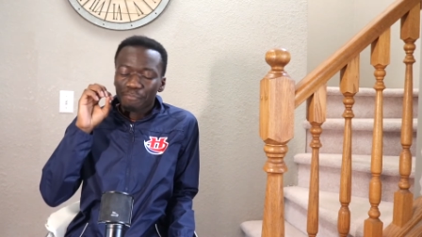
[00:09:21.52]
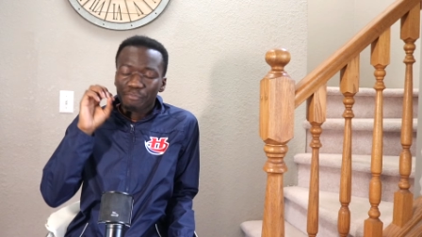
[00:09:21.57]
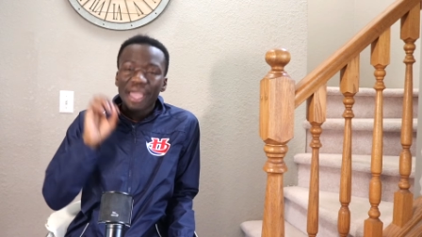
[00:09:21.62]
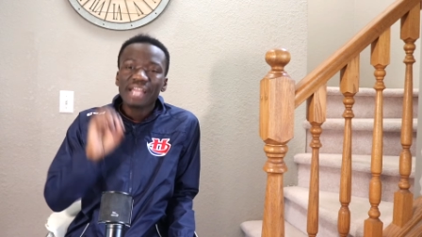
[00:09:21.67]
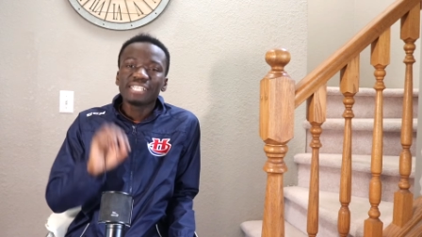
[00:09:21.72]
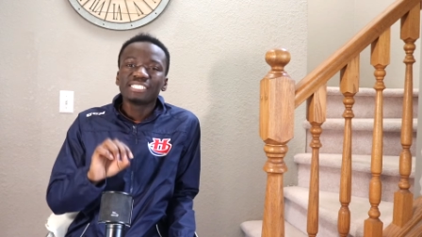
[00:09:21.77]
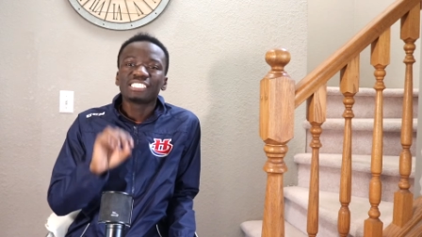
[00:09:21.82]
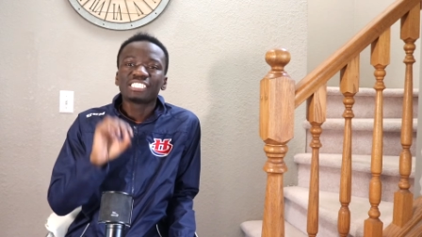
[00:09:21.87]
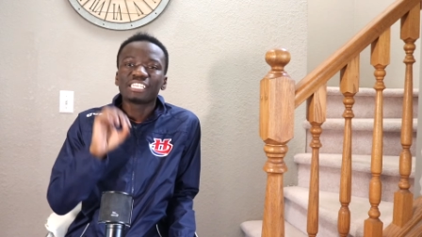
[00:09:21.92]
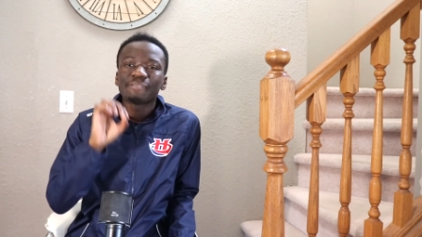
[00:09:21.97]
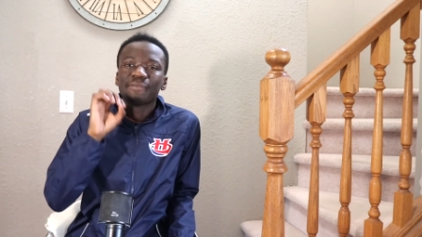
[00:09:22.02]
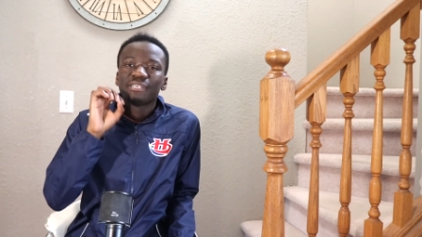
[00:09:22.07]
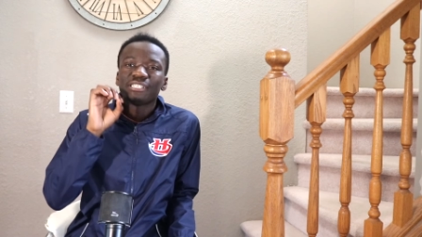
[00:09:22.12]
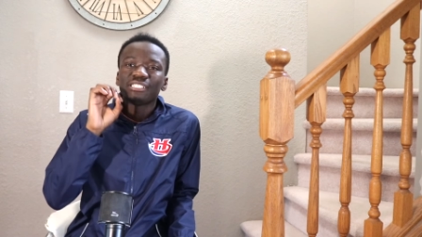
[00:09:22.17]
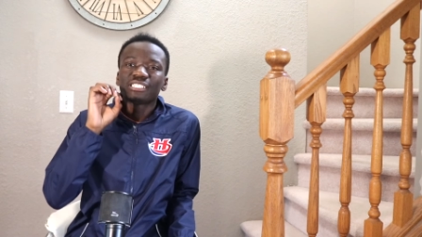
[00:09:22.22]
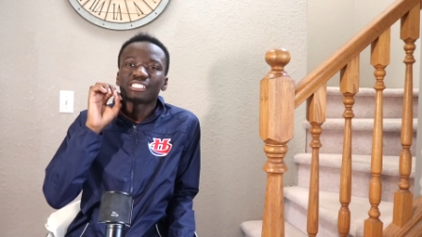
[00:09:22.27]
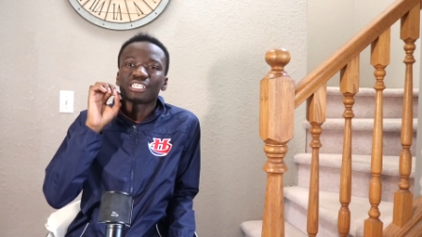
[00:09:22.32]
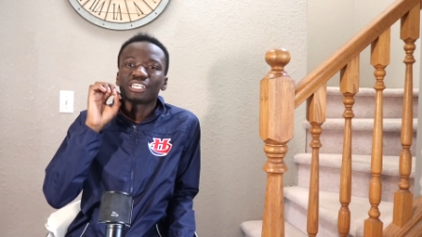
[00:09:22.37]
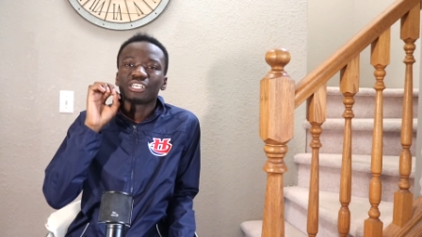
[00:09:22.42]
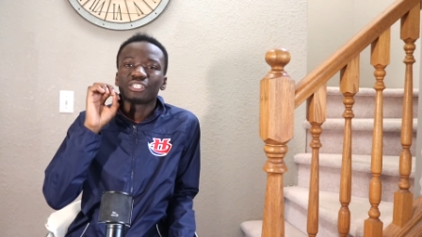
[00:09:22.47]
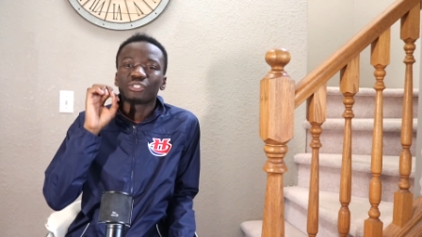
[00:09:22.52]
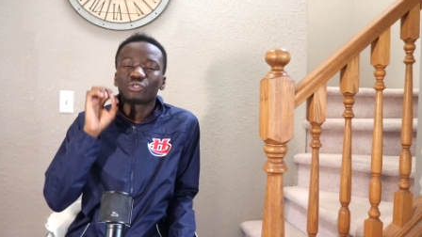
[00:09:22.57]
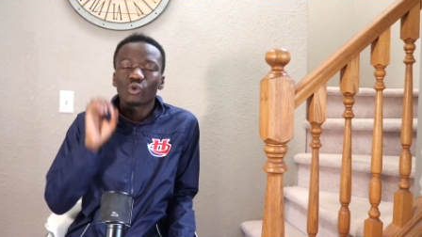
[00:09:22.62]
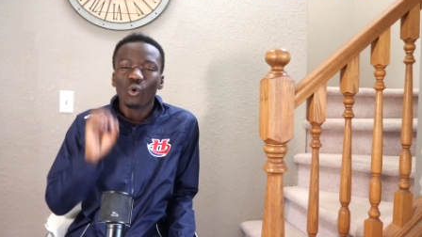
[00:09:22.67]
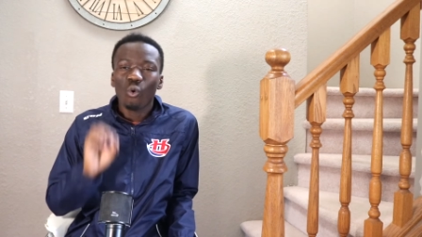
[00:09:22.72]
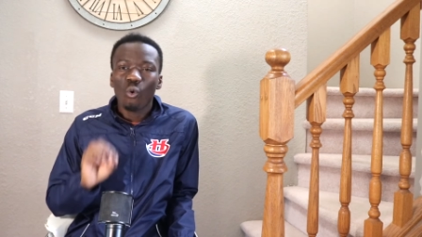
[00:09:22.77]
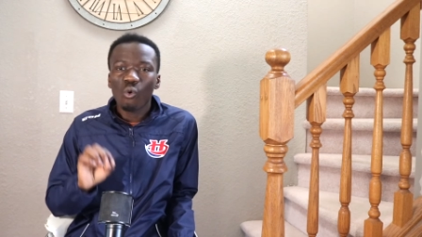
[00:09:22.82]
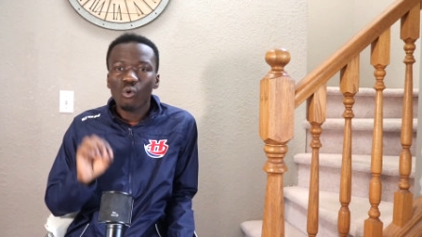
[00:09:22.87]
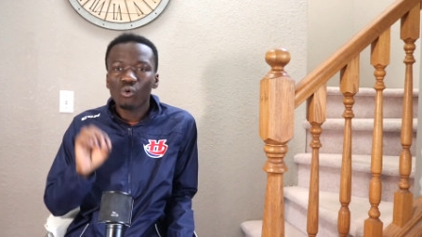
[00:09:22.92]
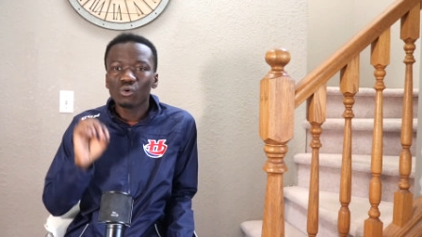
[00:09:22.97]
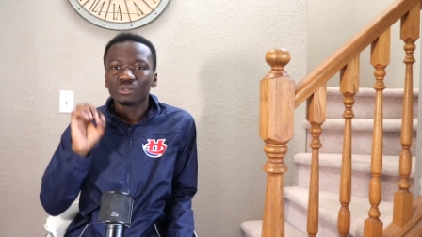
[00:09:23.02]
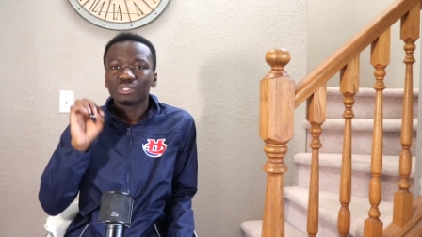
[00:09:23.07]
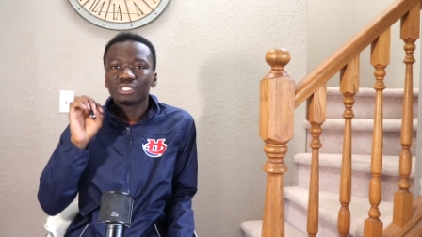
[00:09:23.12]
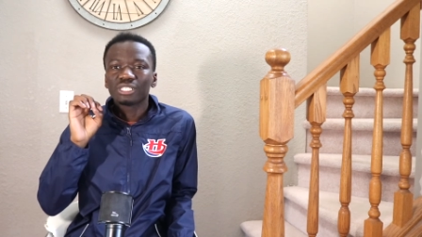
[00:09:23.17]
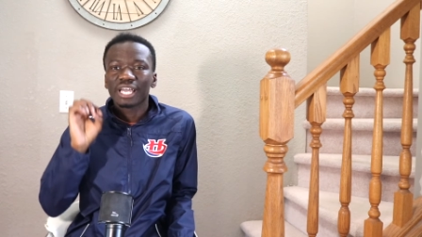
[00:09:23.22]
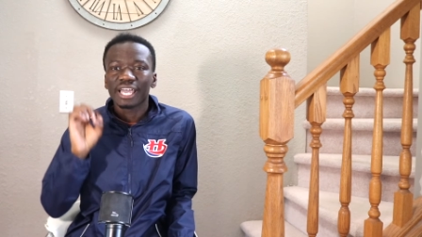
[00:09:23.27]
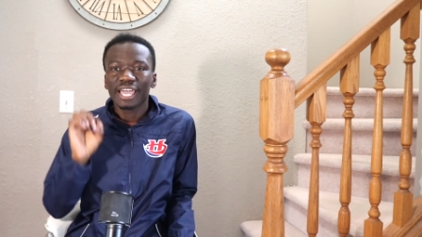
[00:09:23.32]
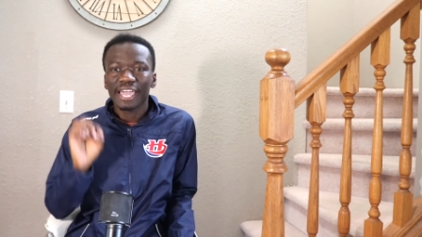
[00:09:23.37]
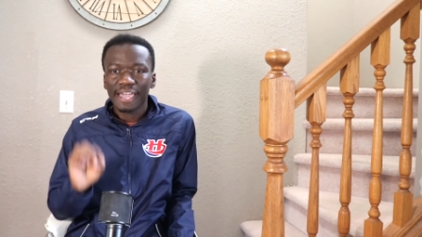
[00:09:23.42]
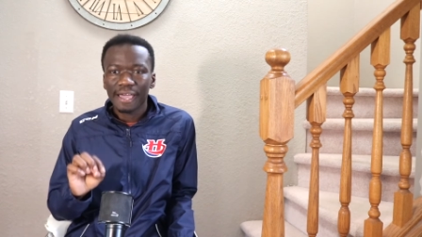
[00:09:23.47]
Ben Simmons
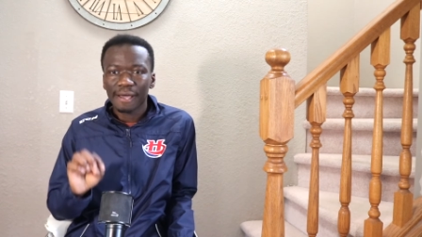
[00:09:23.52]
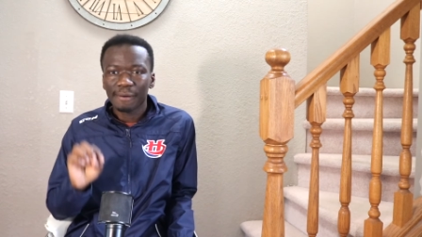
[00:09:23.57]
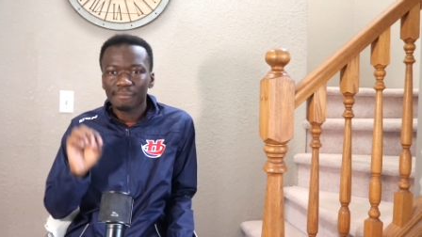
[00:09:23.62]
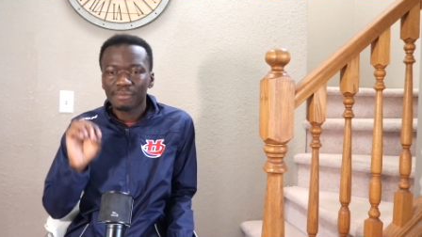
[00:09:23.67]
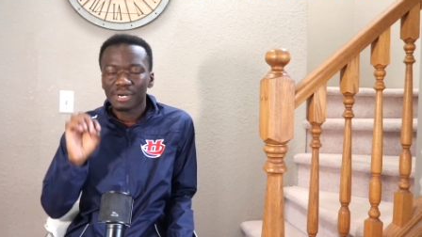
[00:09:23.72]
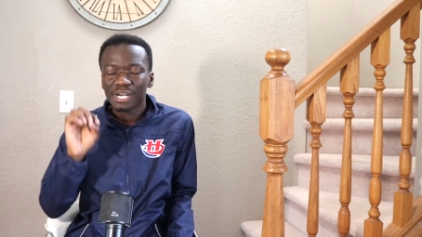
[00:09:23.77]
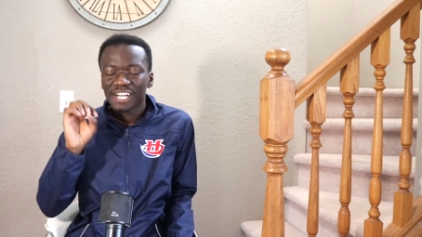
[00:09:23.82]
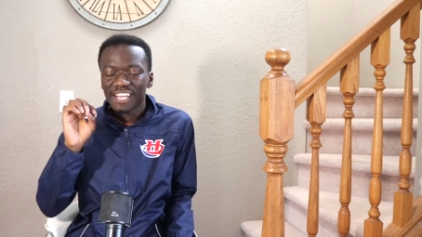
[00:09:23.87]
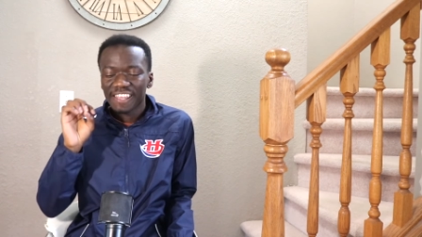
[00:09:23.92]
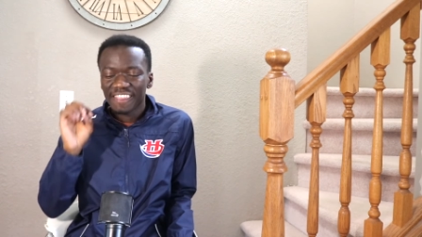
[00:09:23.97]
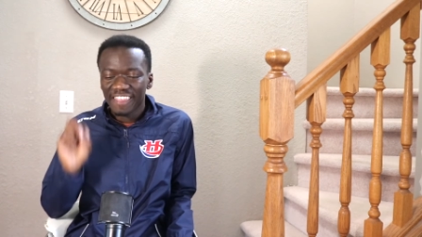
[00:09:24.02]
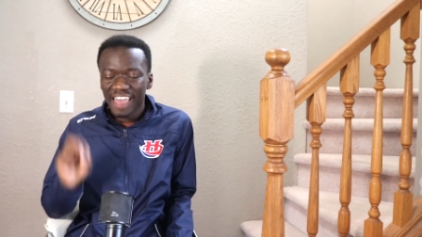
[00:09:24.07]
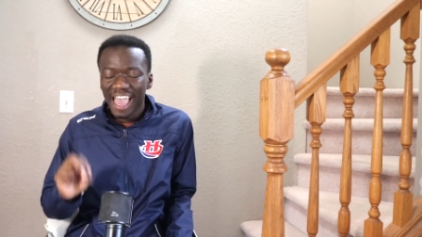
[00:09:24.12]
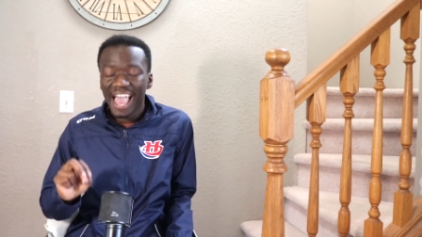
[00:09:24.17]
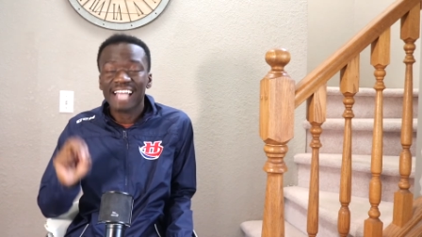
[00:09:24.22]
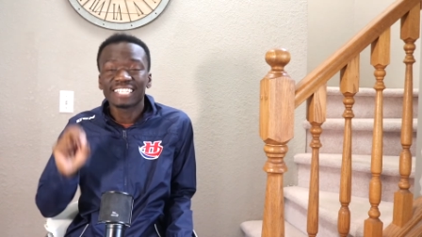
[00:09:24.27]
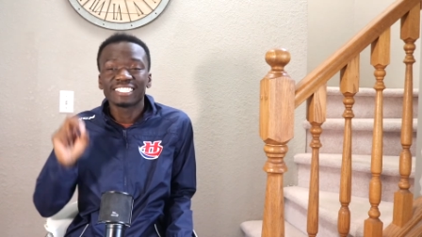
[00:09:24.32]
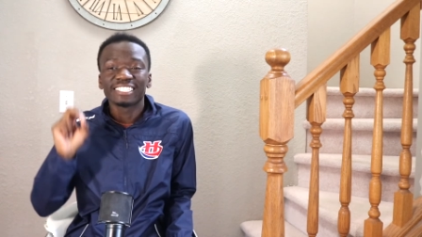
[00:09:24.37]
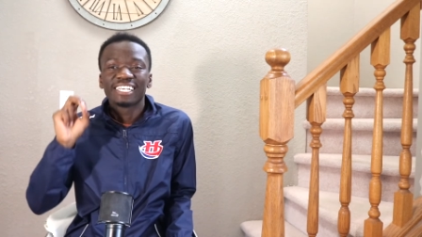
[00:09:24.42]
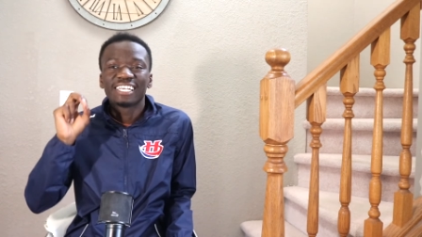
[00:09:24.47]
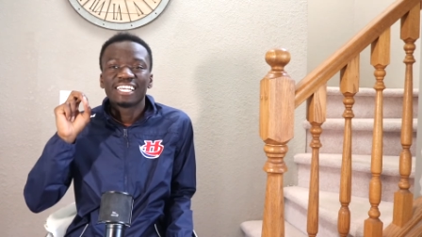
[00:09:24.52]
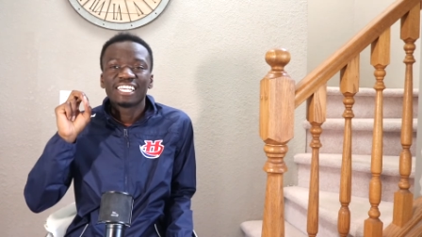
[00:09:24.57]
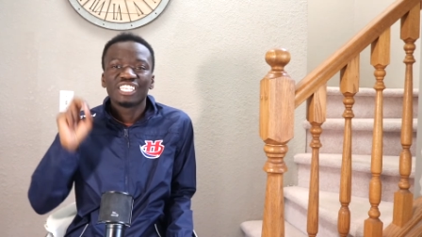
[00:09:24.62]
told him that